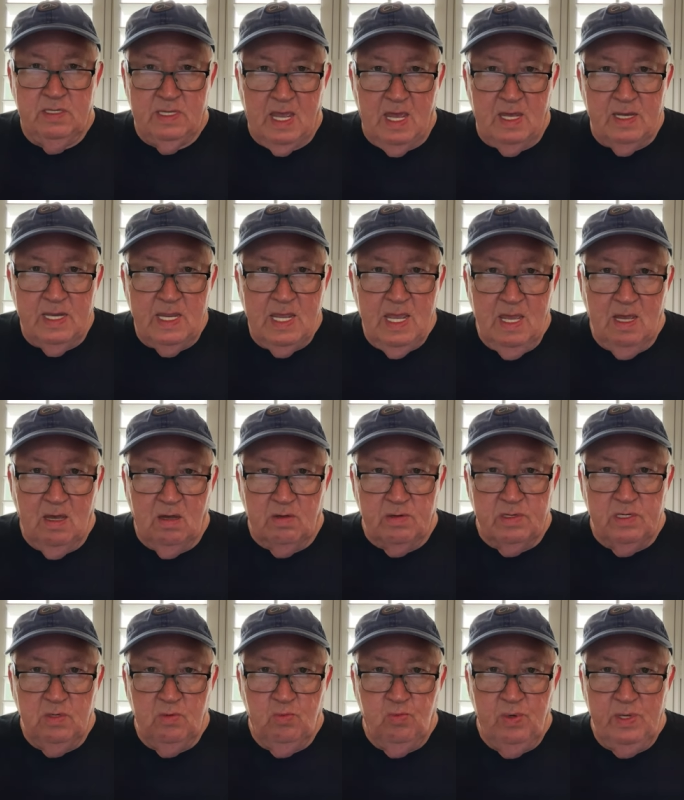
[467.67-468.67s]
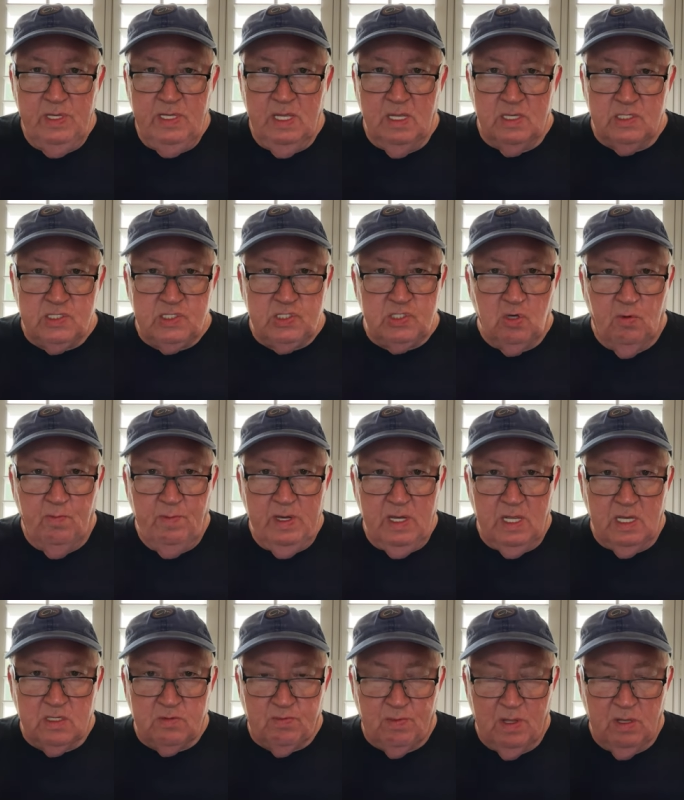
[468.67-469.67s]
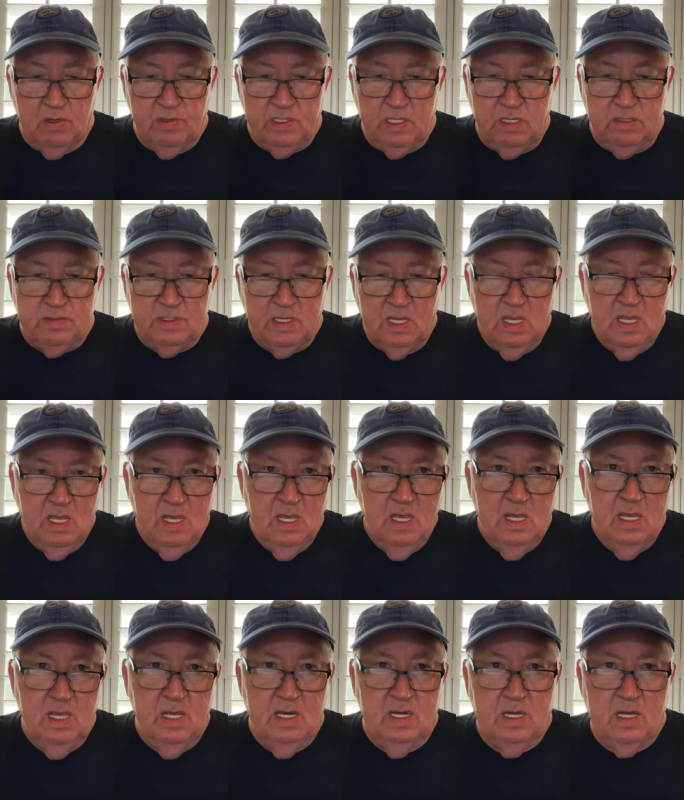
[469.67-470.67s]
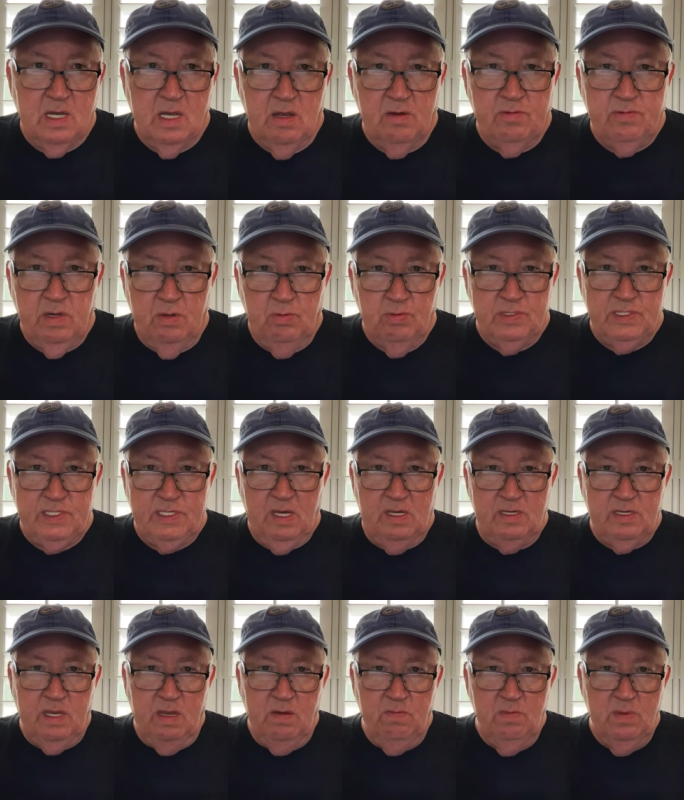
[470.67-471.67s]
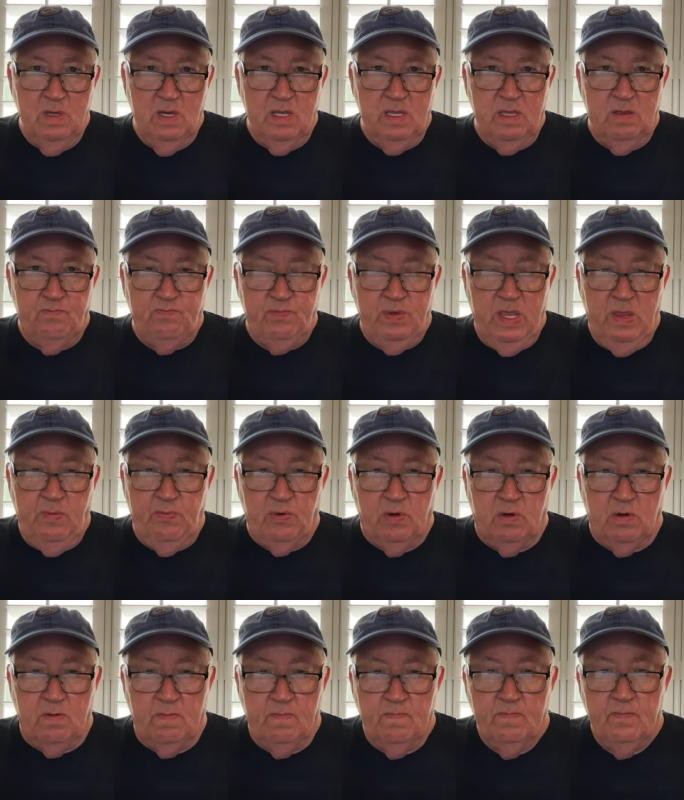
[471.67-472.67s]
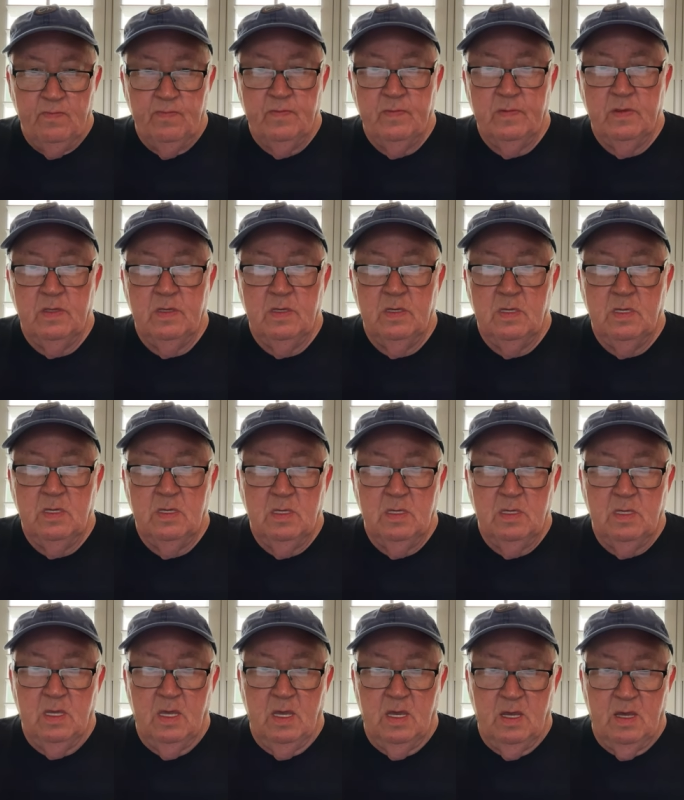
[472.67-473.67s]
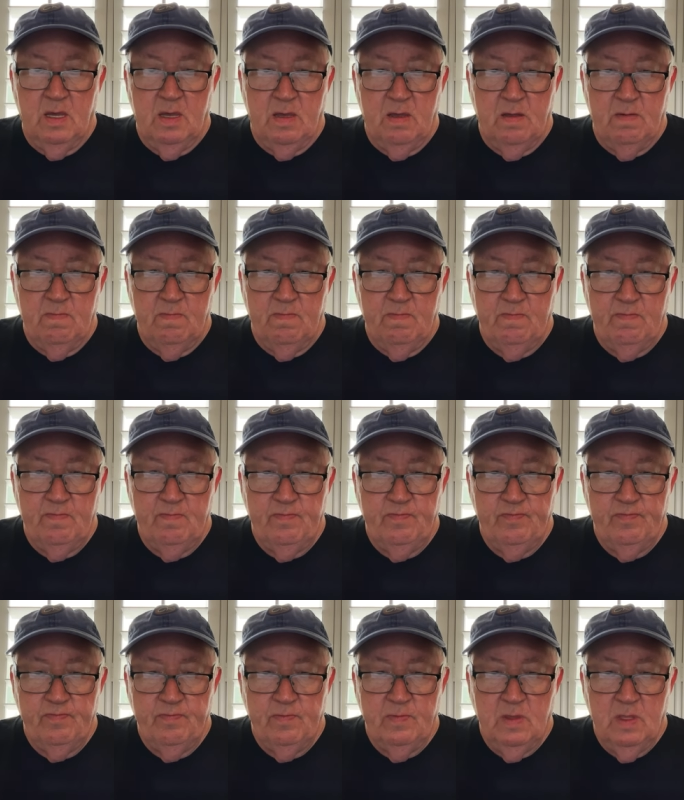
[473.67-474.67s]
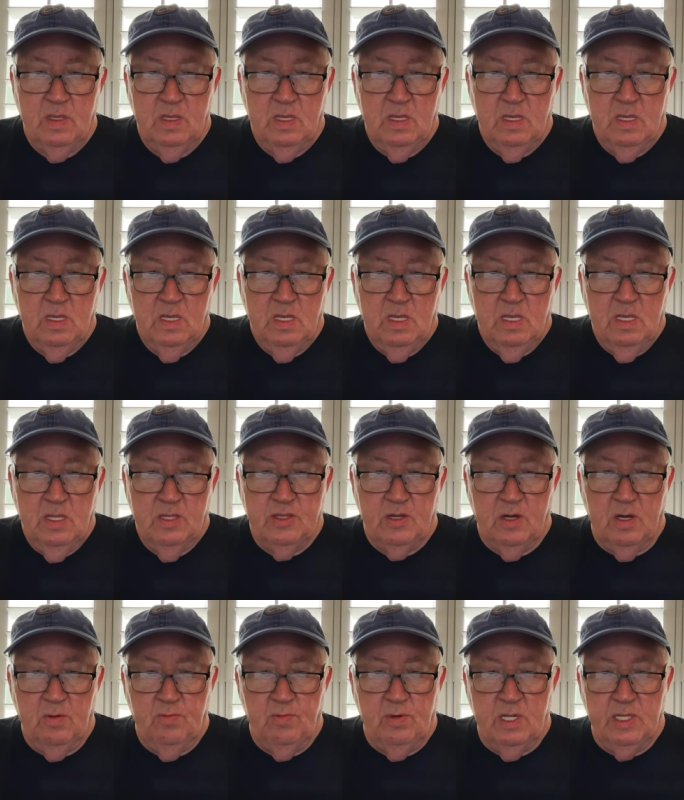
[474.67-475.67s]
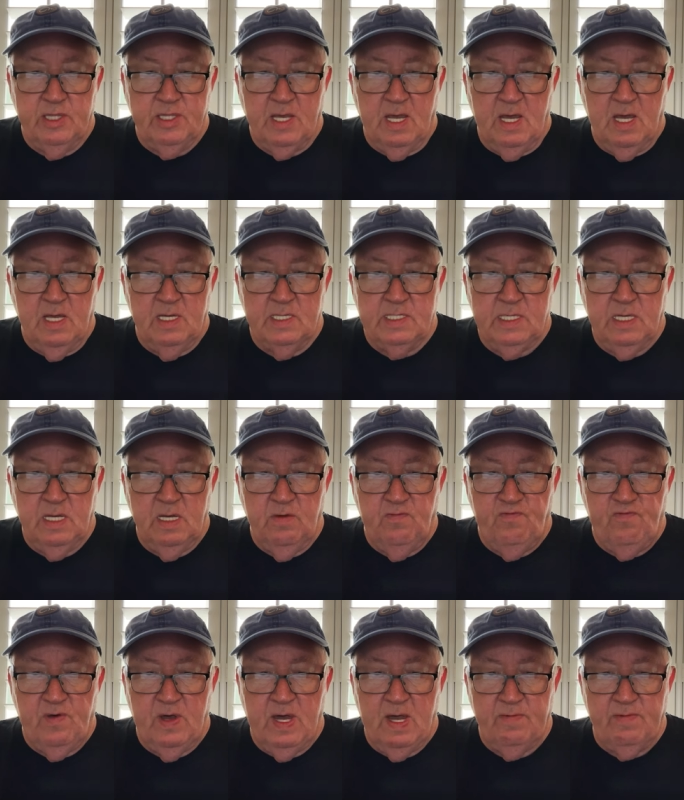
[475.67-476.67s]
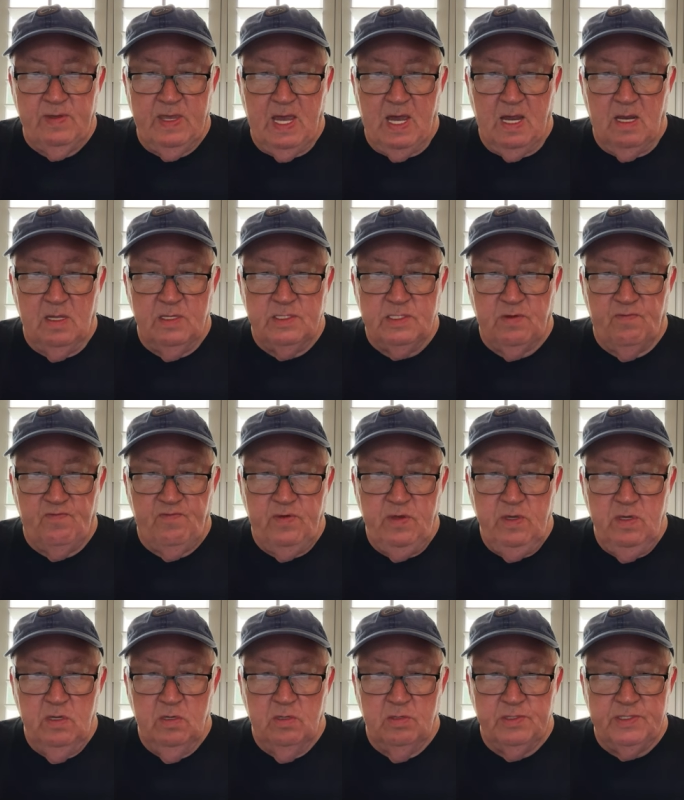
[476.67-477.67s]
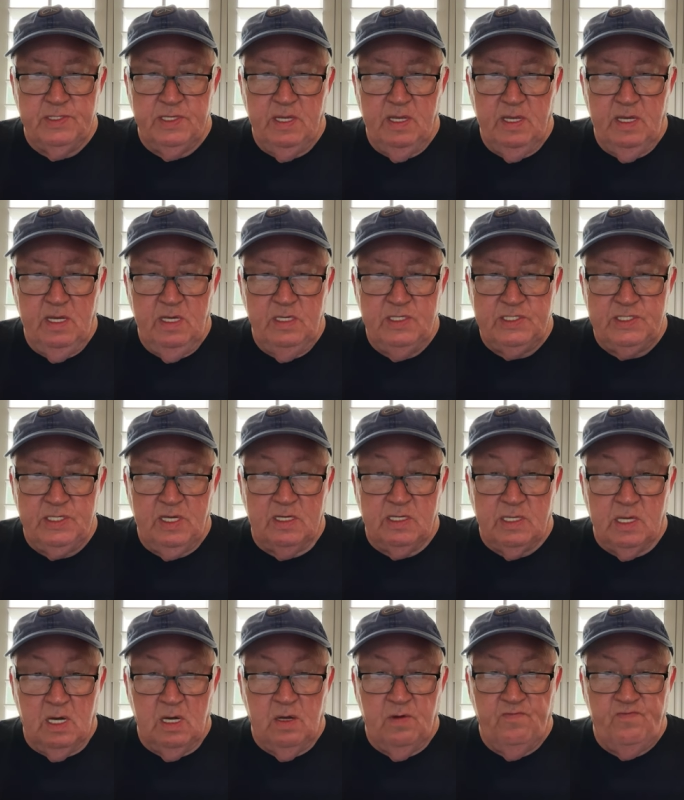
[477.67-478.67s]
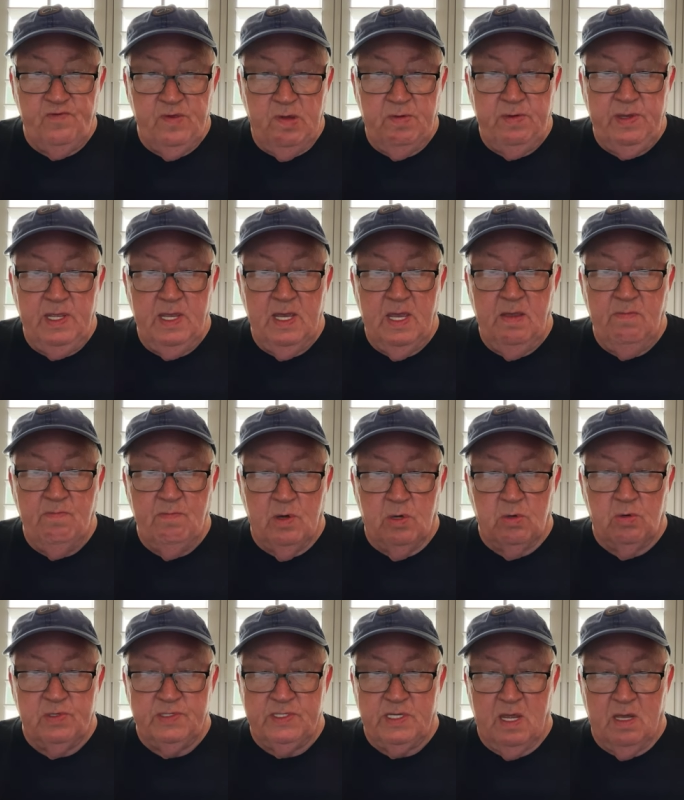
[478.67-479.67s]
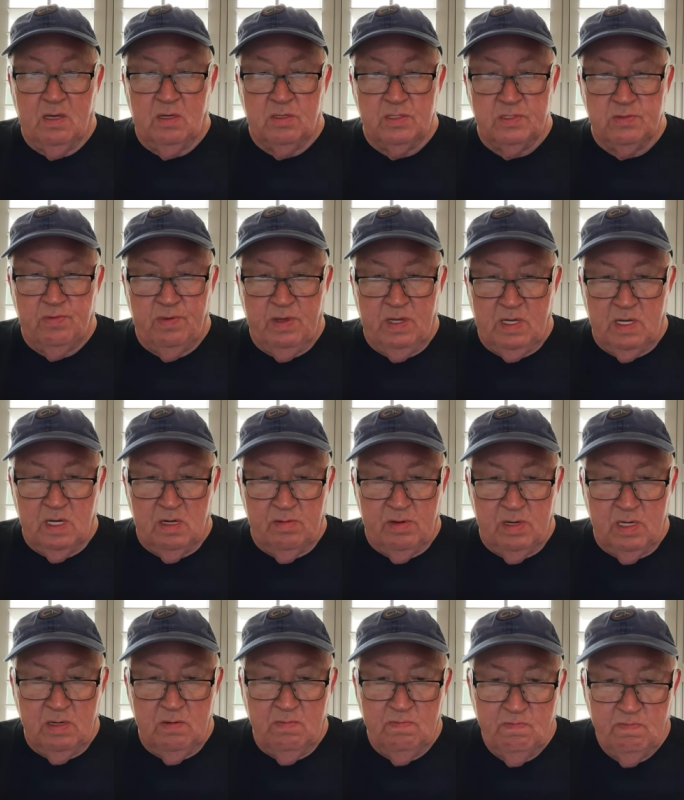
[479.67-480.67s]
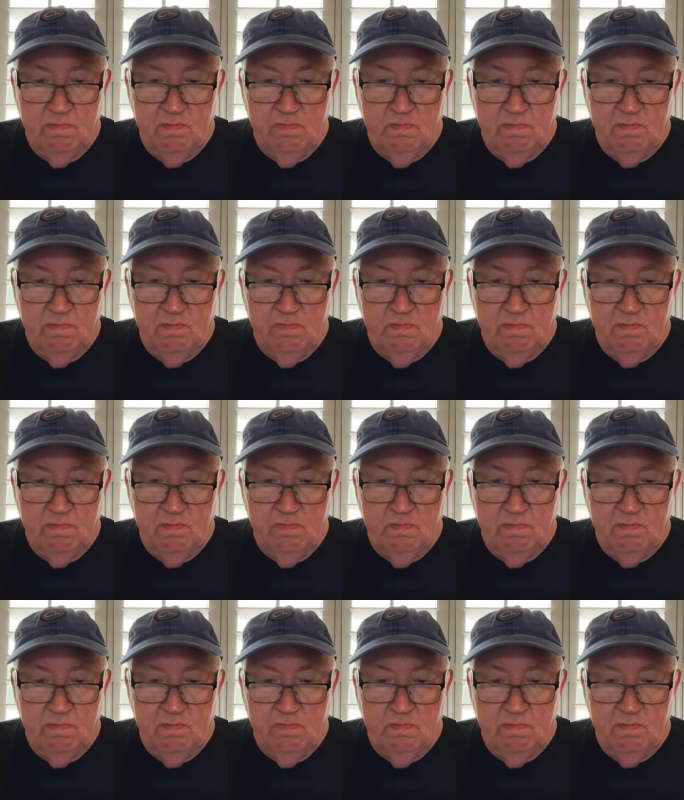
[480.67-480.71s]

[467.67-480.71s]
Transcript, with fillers: How in the hell do we get so many explosives in a country with 16 million people? Um, 31,005 gallons of fuel seized, 658 motorcycles recovered.